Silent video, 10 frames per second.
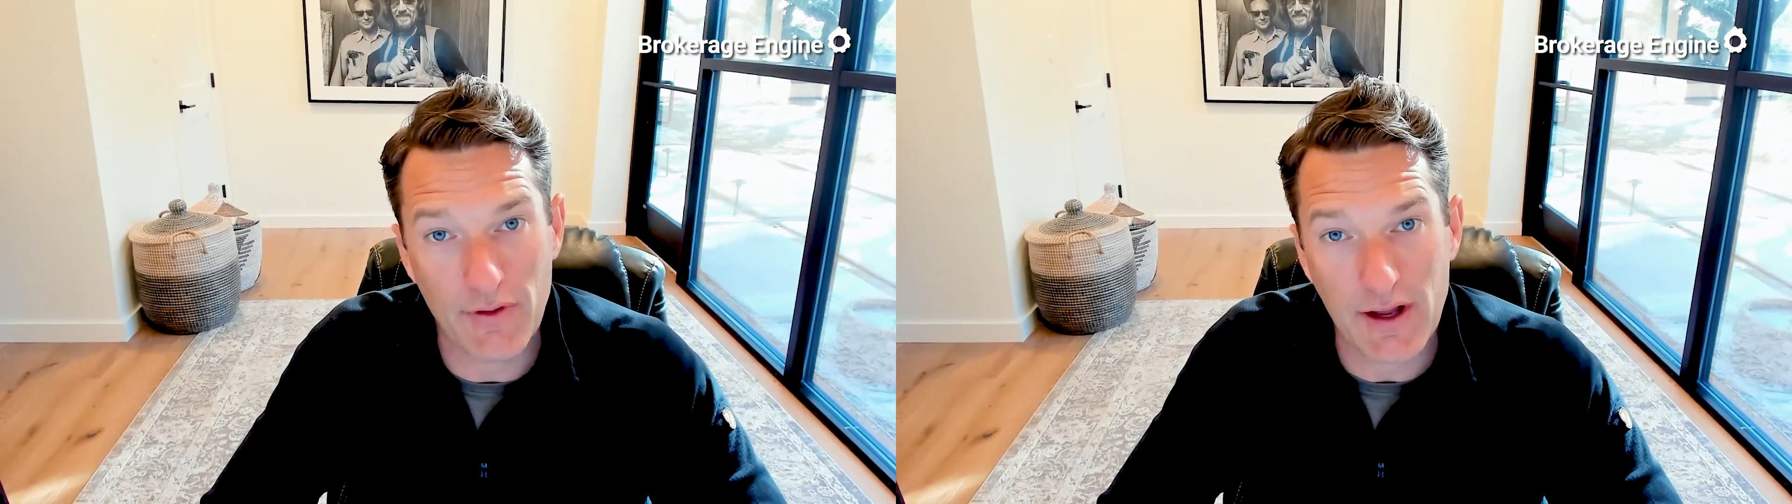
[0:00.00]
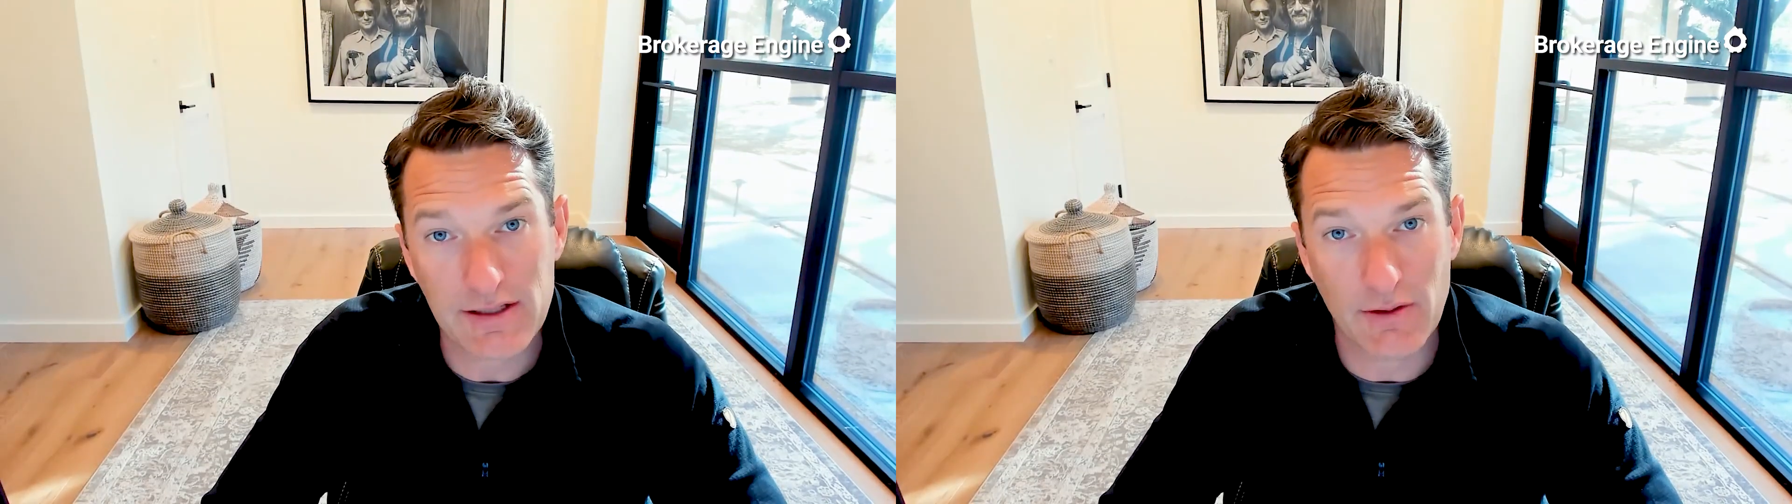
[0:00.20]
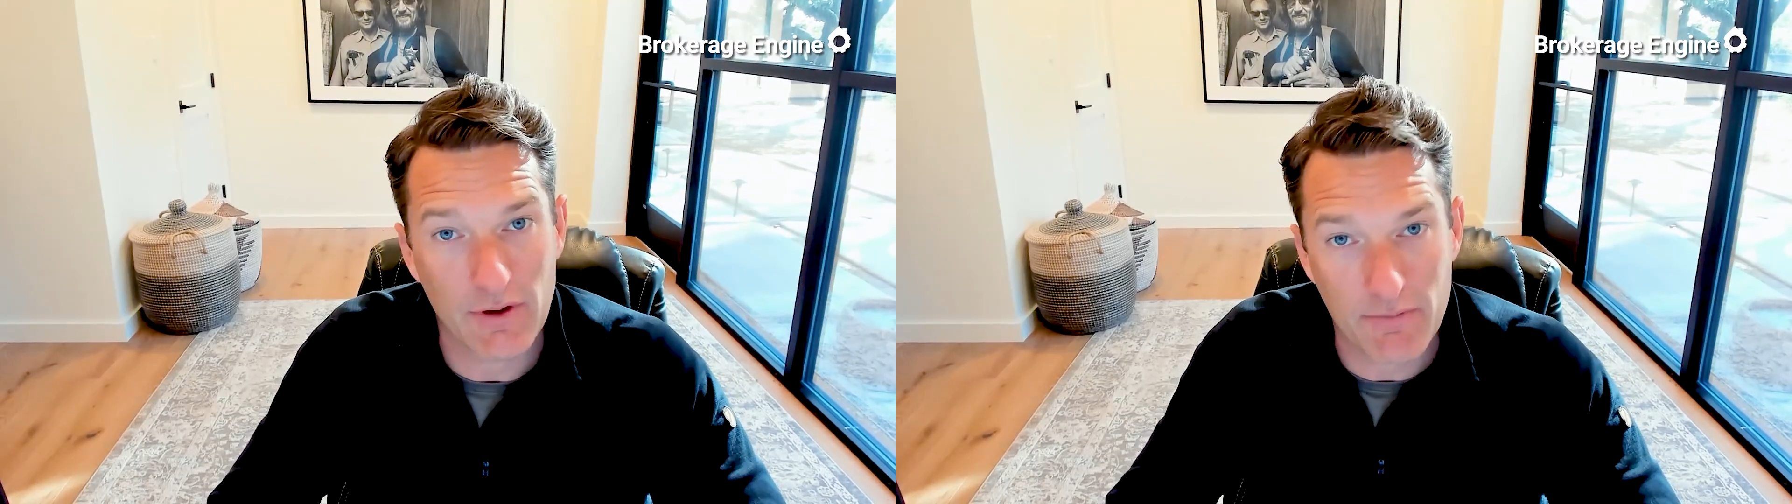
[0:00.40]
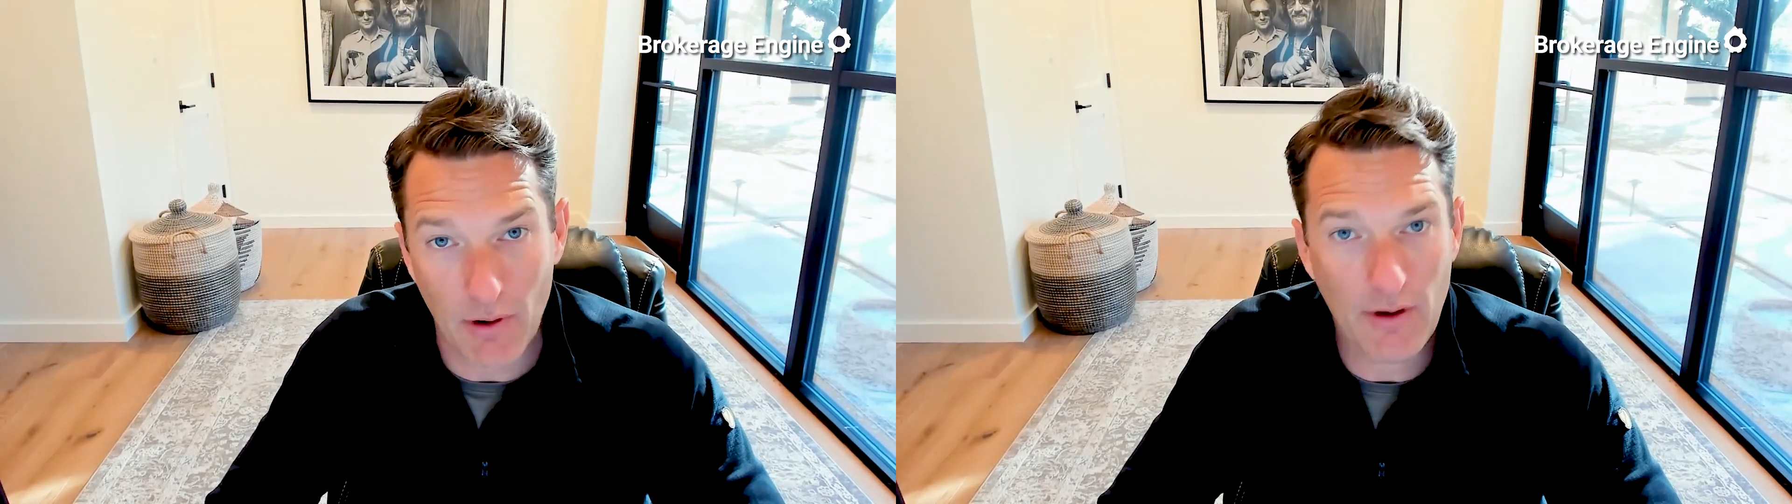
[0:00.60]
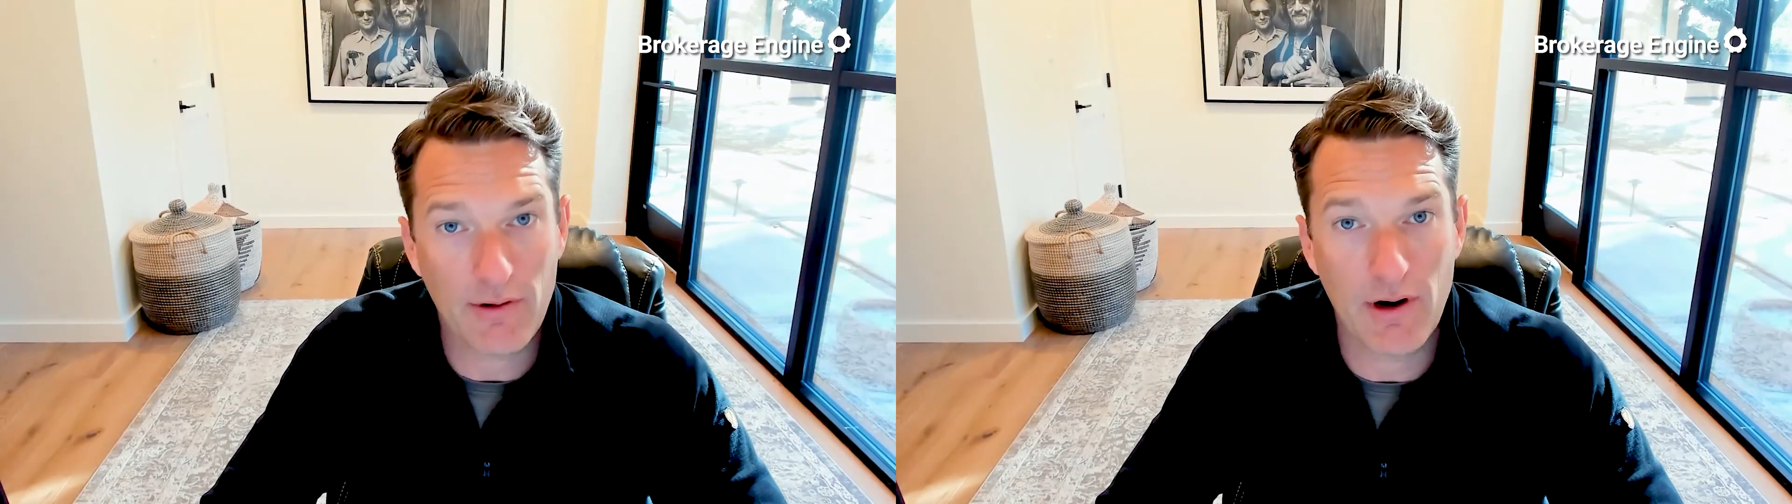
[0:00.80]
us and we'd
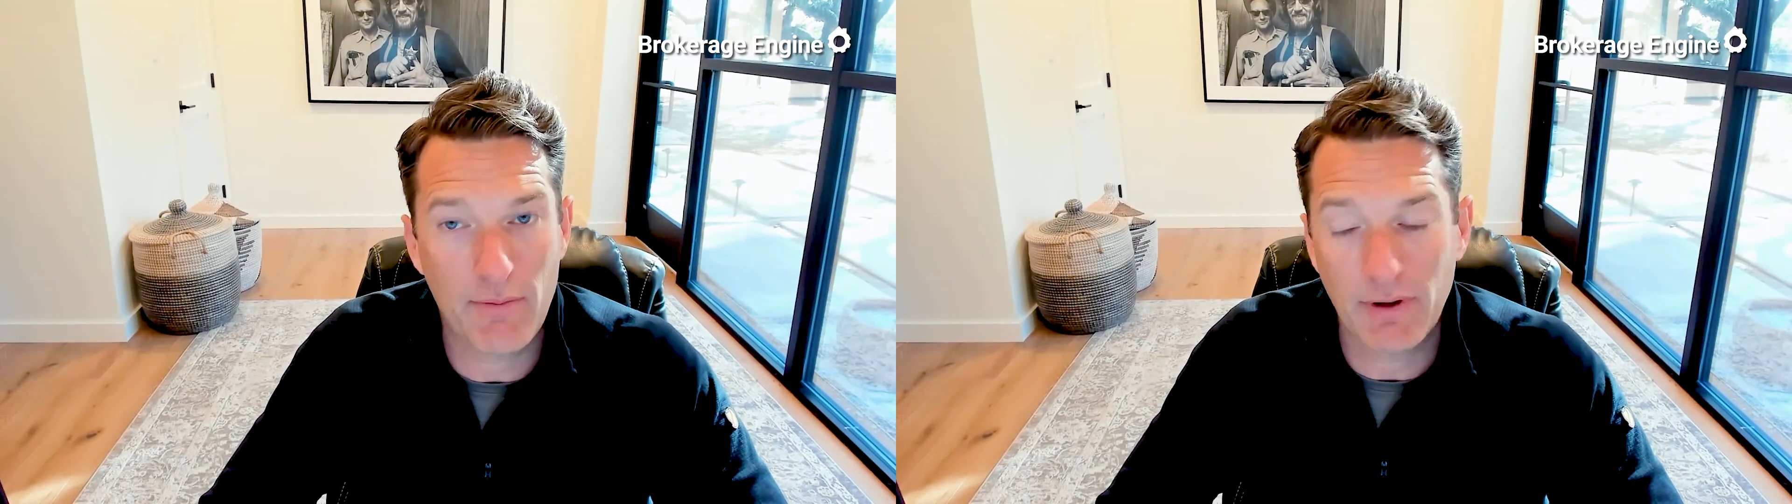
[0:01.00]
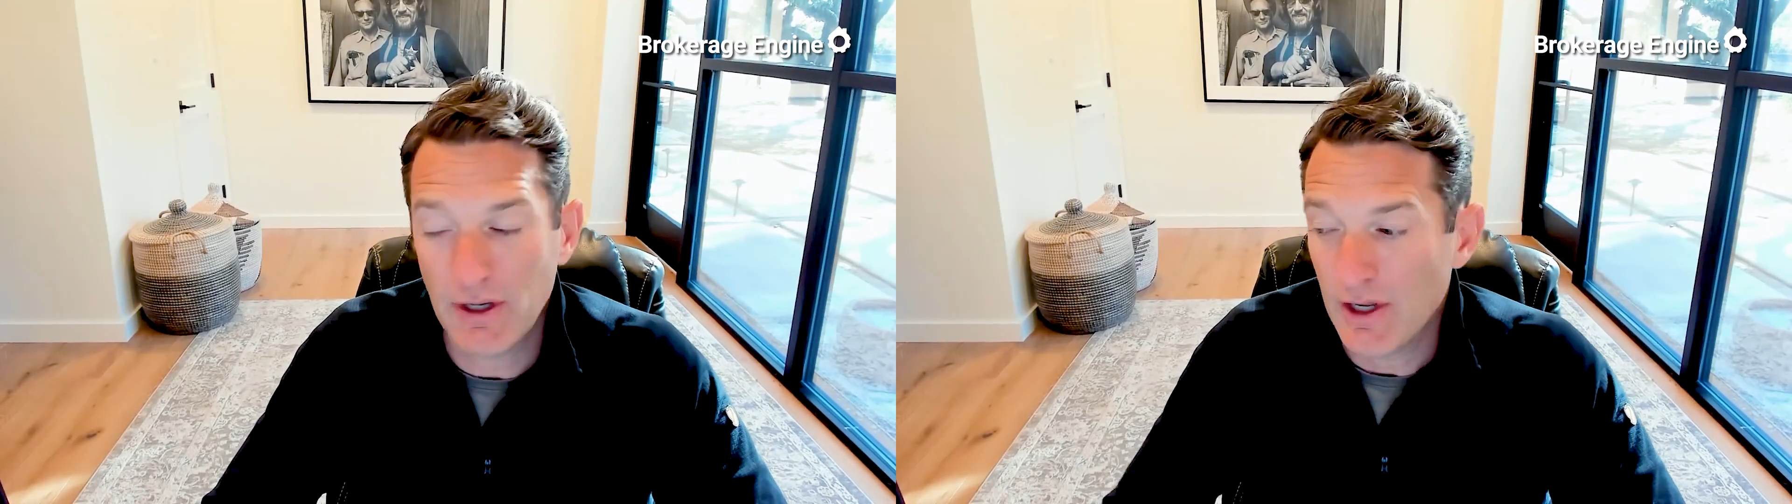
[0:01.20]
partner up.